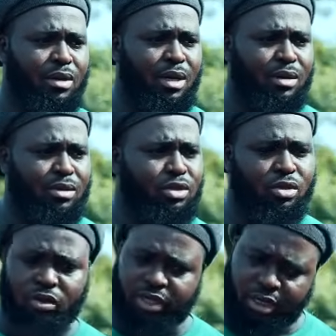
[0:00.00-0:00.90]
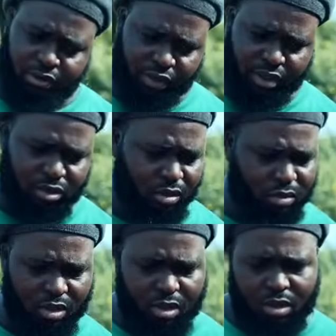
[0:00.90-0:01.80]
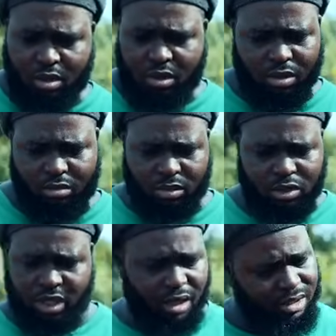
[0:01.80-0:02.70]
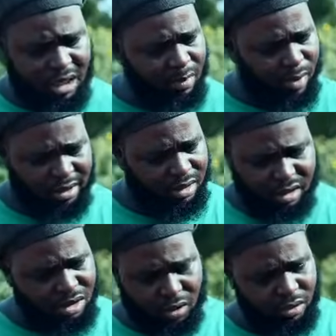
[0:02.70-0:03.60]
Yeah? You know that already. So she can't take part in this